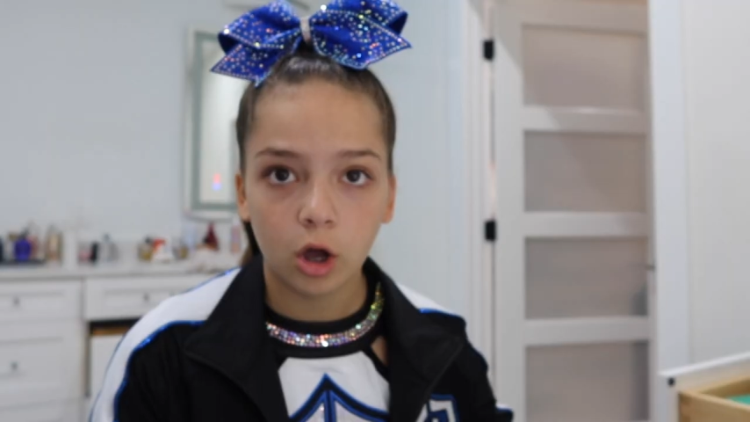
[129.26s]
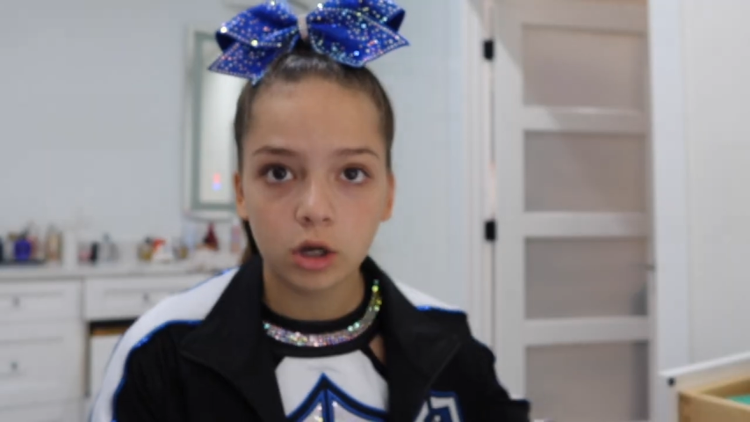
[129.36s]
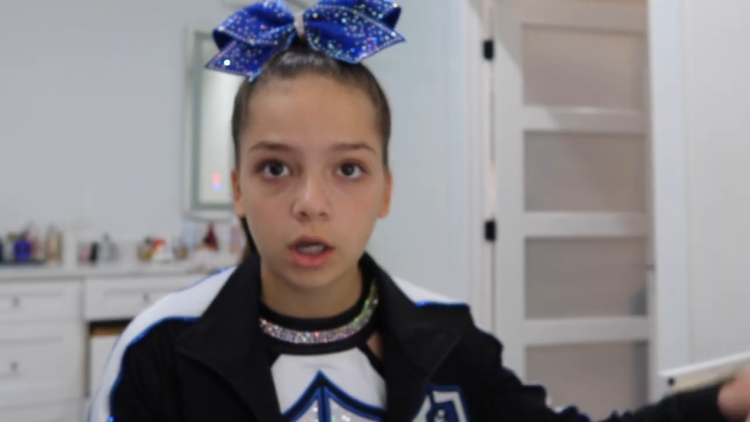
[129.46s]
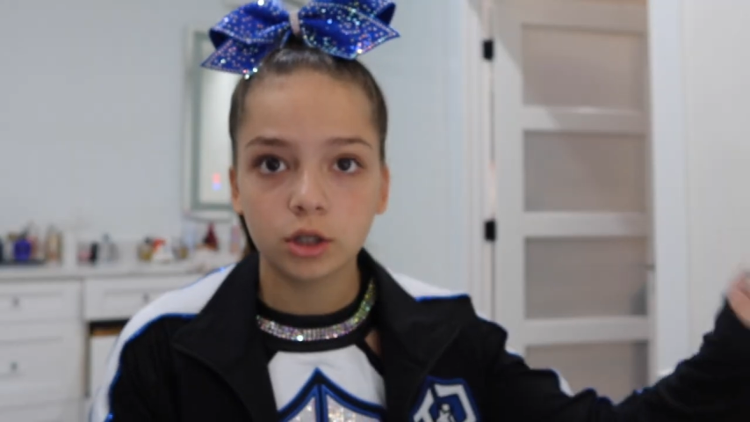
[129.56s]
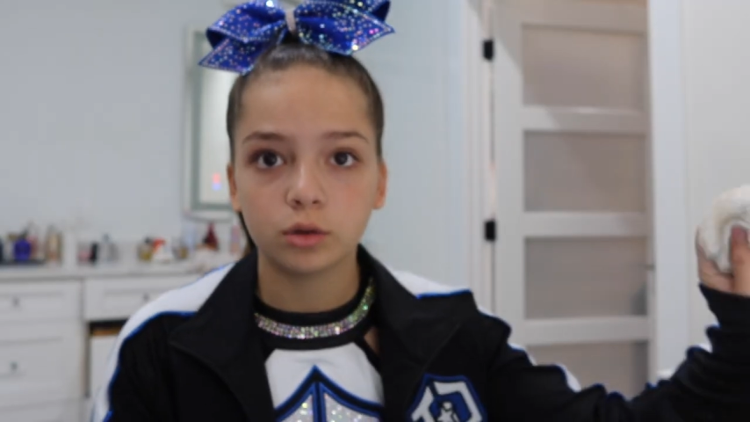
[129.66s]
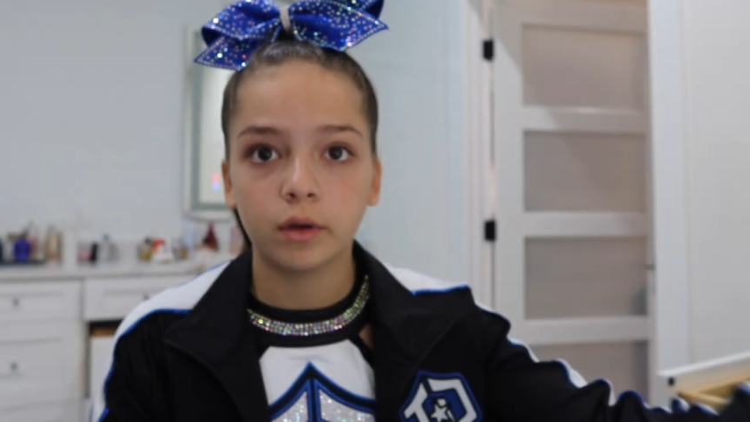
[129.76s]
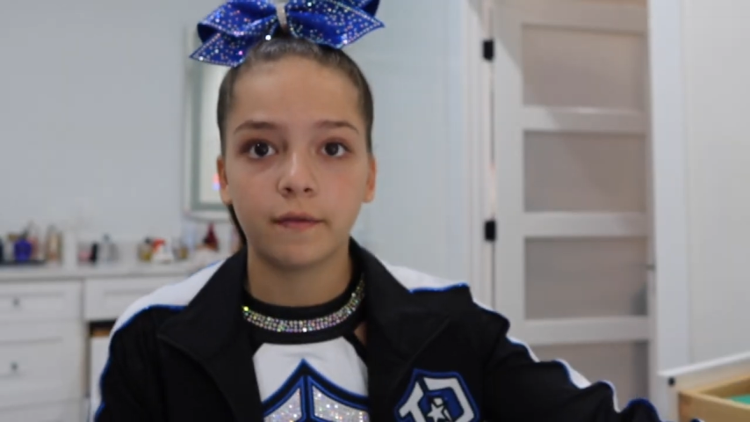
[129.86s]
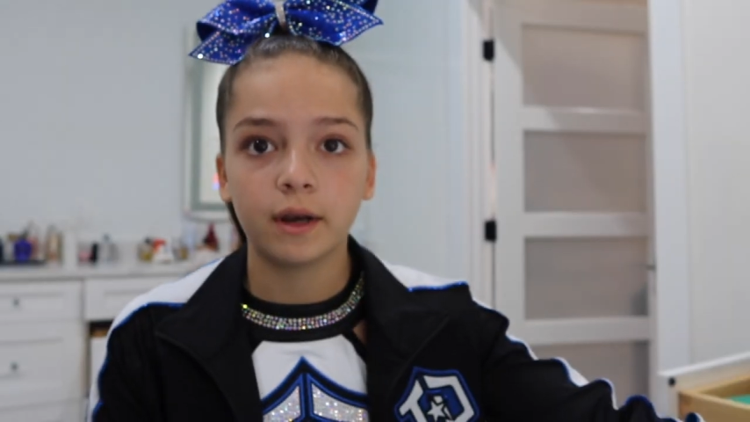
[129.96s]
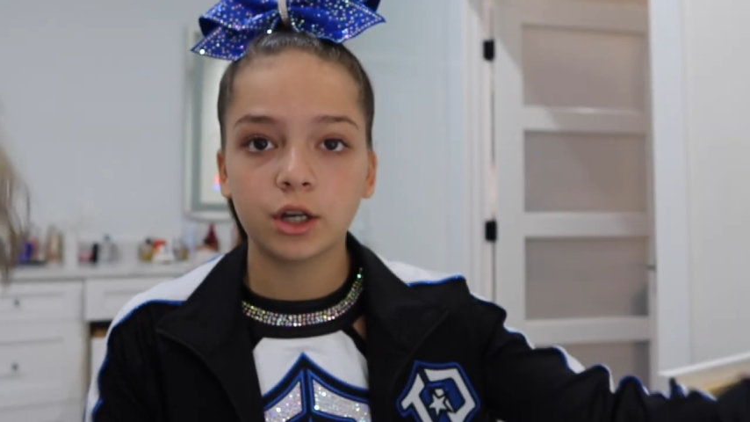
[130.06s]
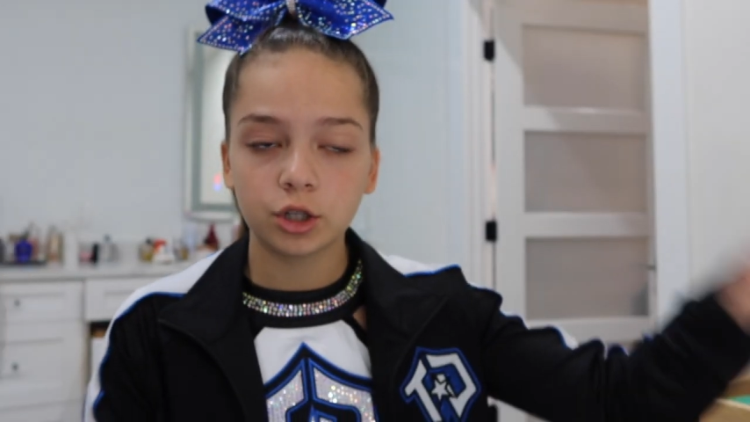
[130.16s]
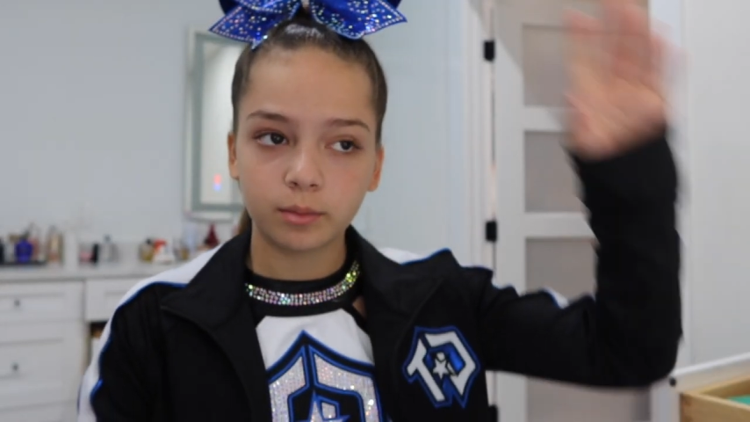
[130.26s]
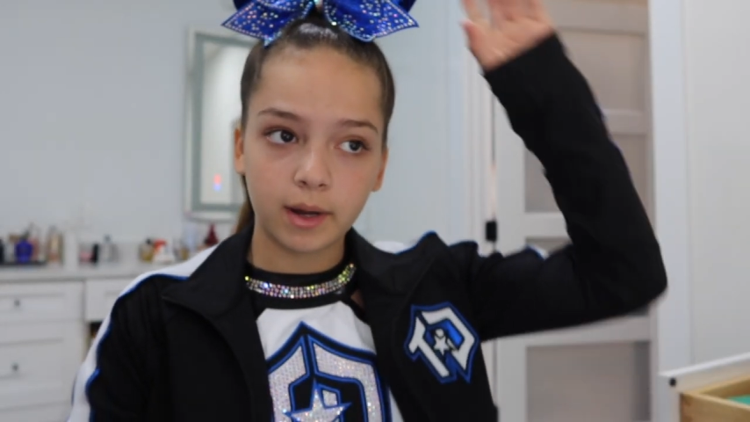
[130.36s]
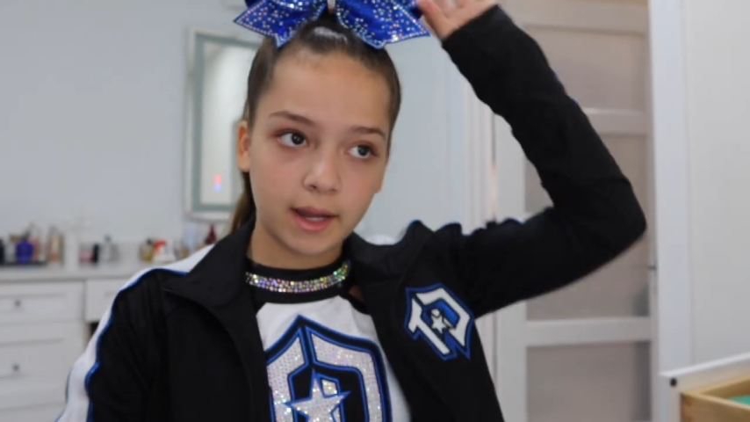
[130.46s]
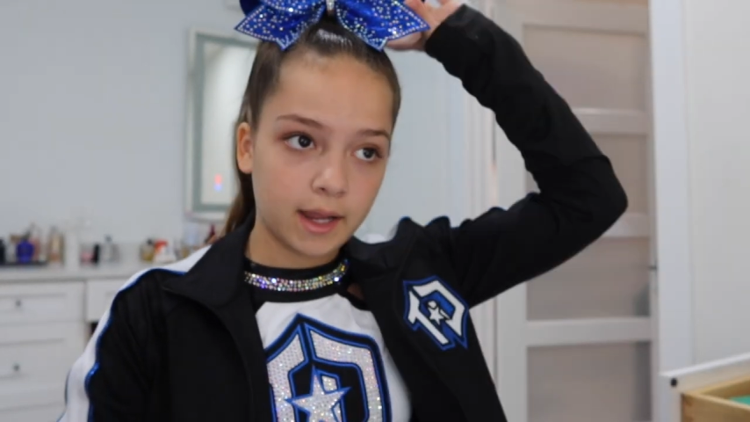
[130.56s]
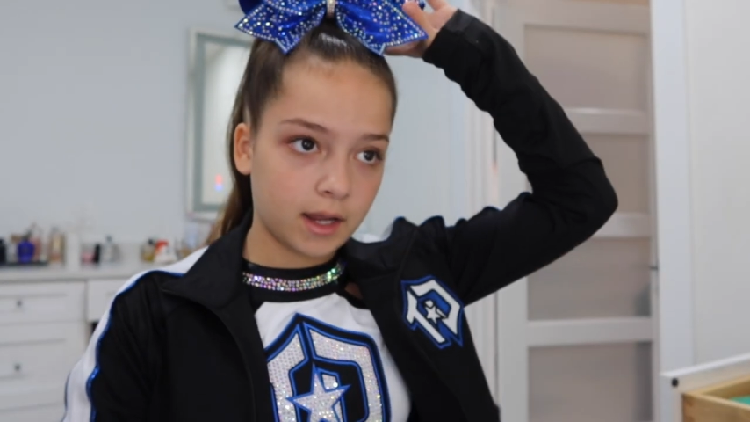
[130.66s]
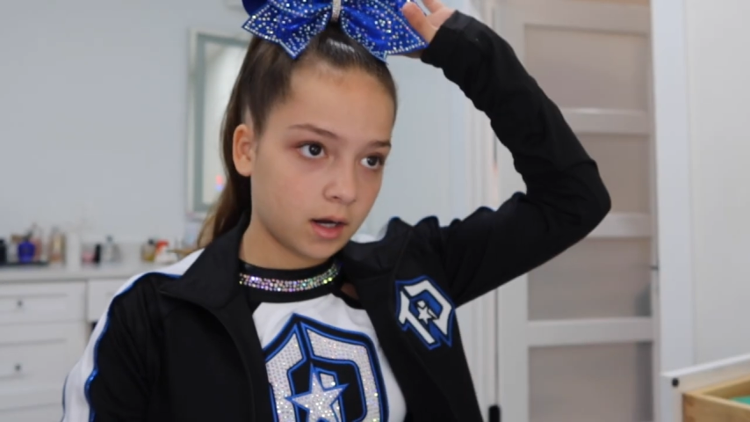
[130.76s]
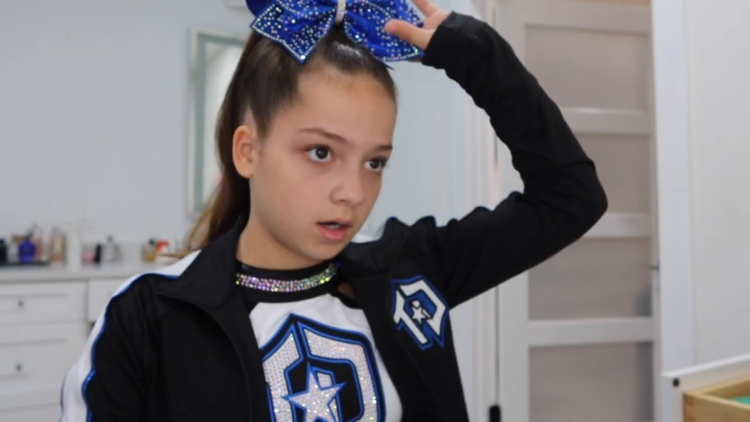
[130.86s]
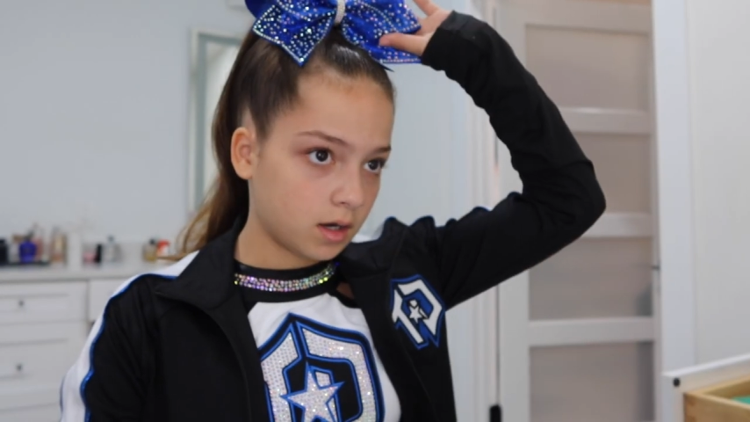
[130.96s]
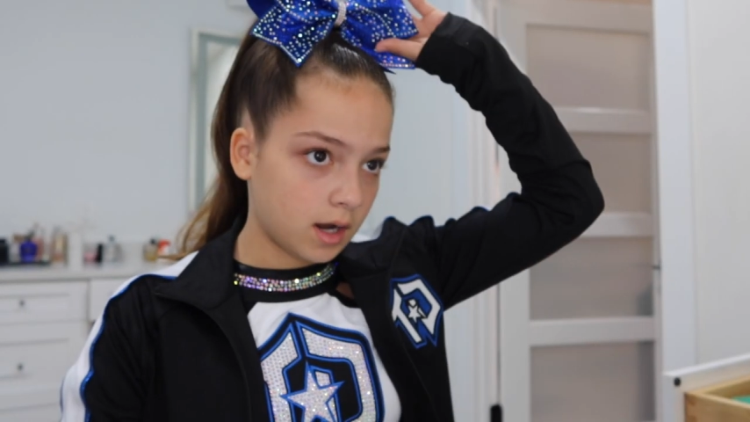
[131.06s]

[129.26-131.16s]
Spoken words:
Okay, so we finished my hair.